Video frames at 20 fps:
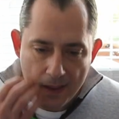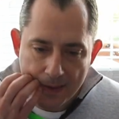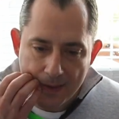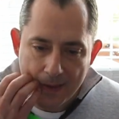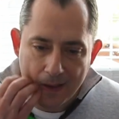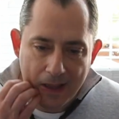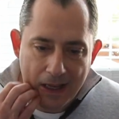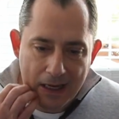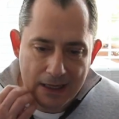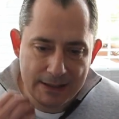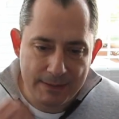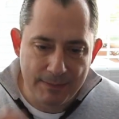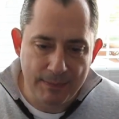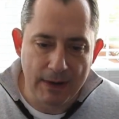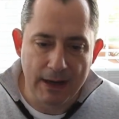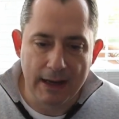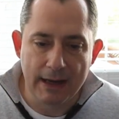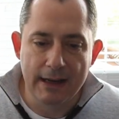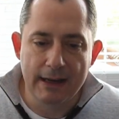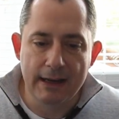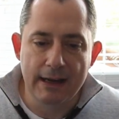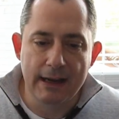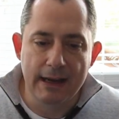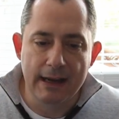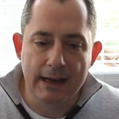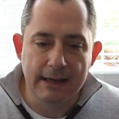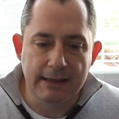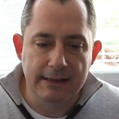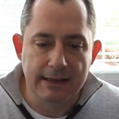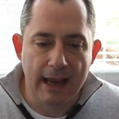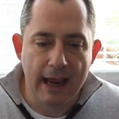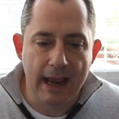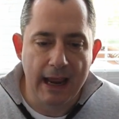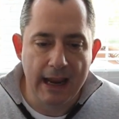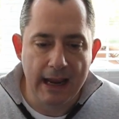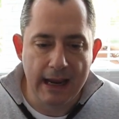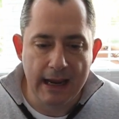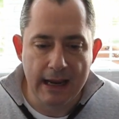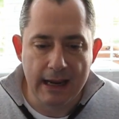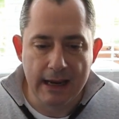The last bit is
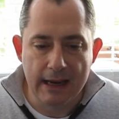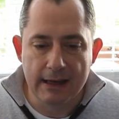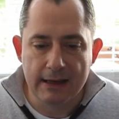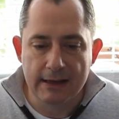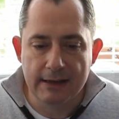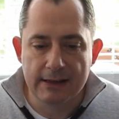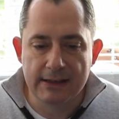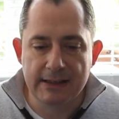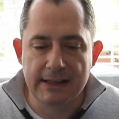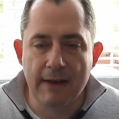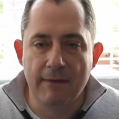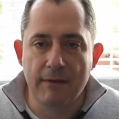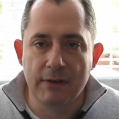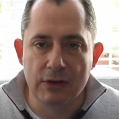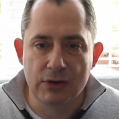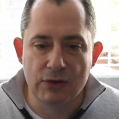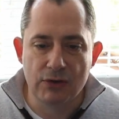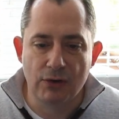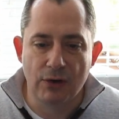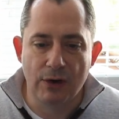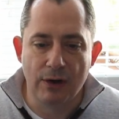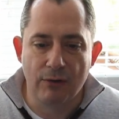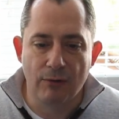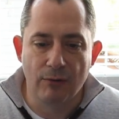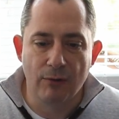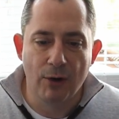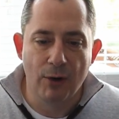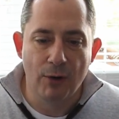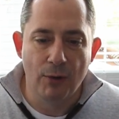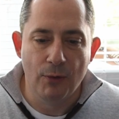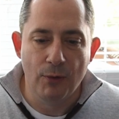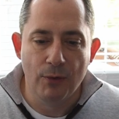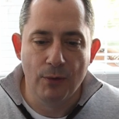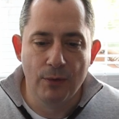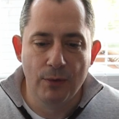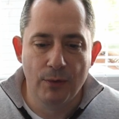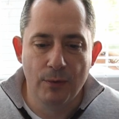a 7-stroke roll,